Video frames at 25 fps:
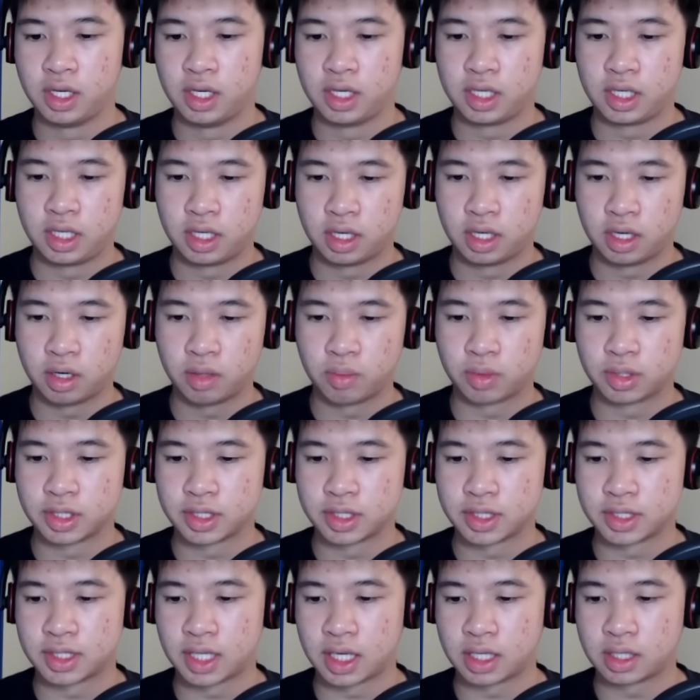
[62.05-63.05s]
Here, we're
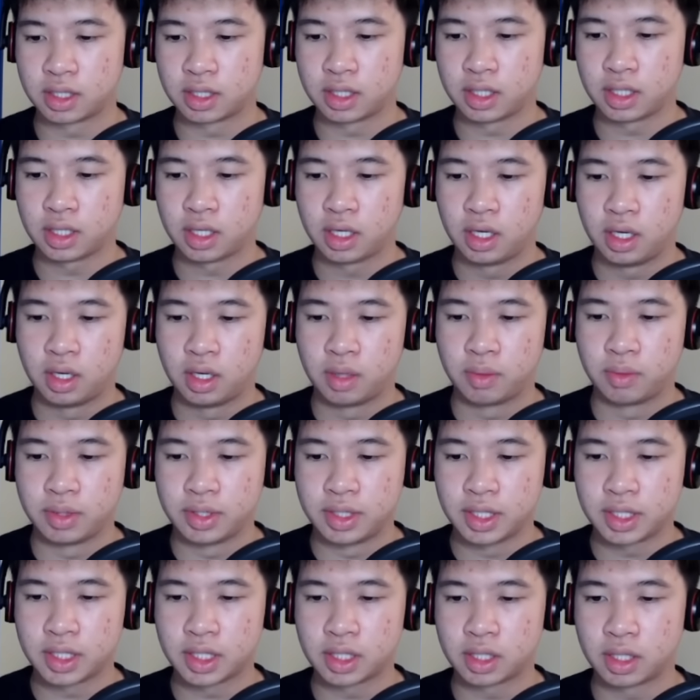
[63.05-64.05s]
just cycling. We
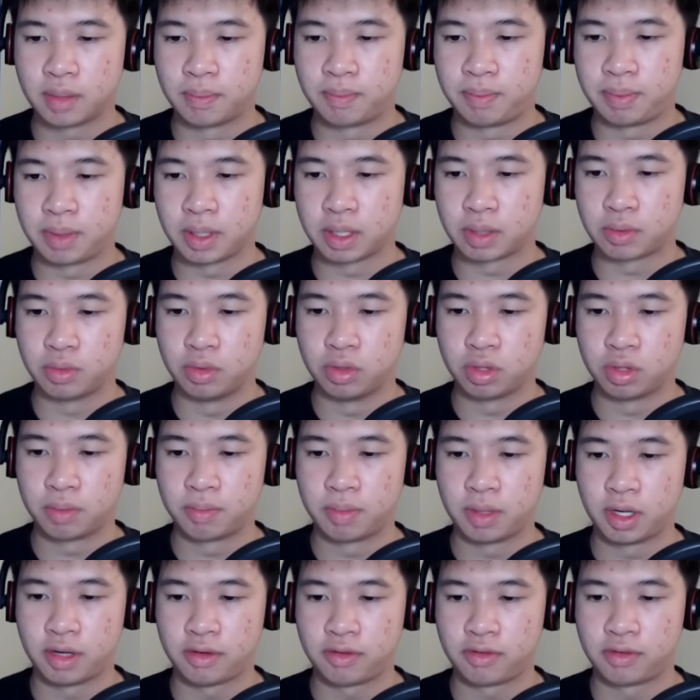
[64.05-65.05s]
did get the big ruler
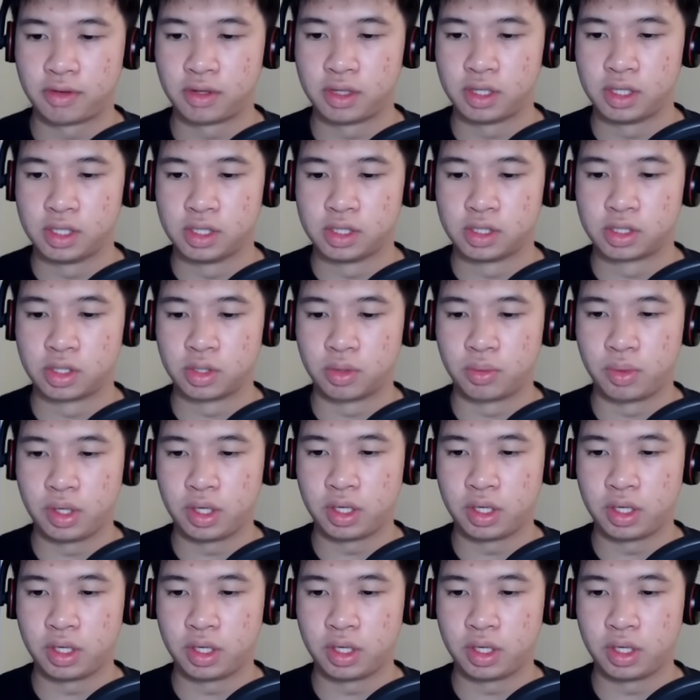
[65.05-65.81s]
buff, so we